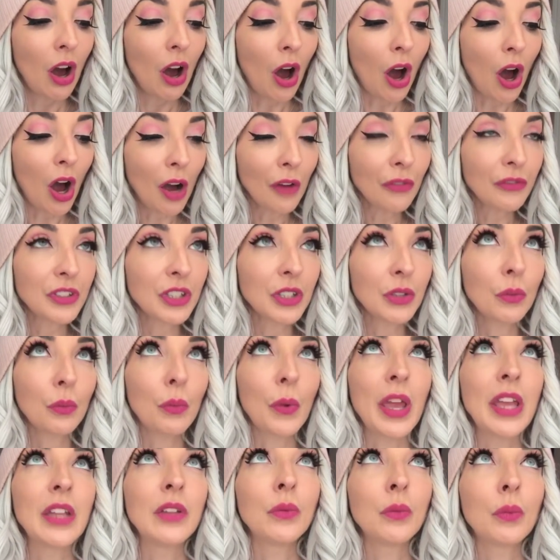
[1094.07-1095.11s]
often
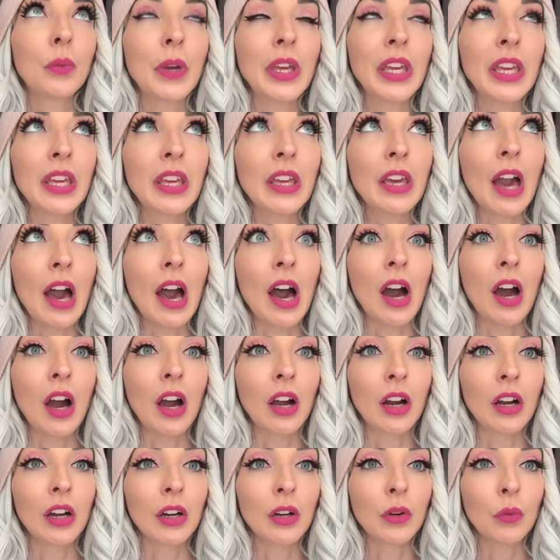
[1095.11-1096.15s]
when we
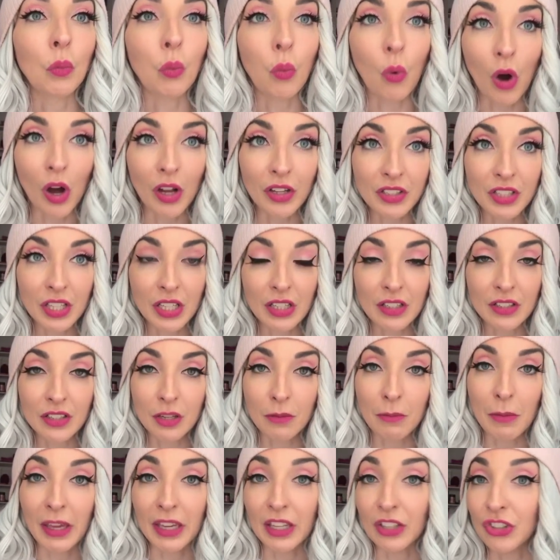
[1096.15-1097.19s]
are wanting to
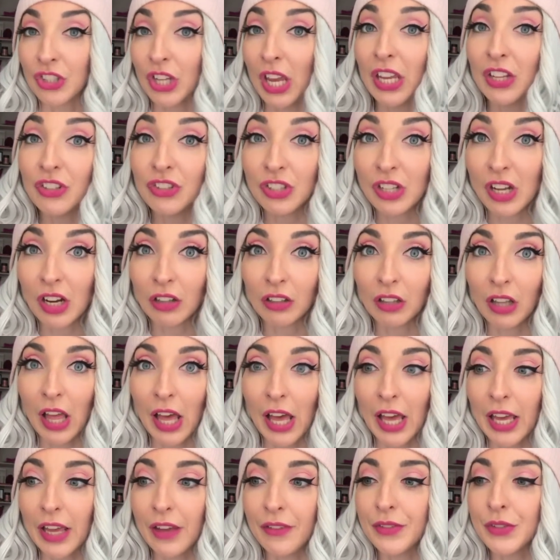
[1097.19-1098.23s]
make a change in our
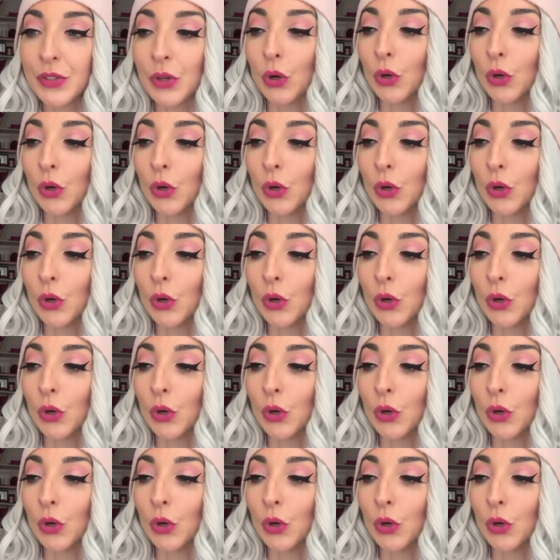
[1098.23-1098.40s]
lives,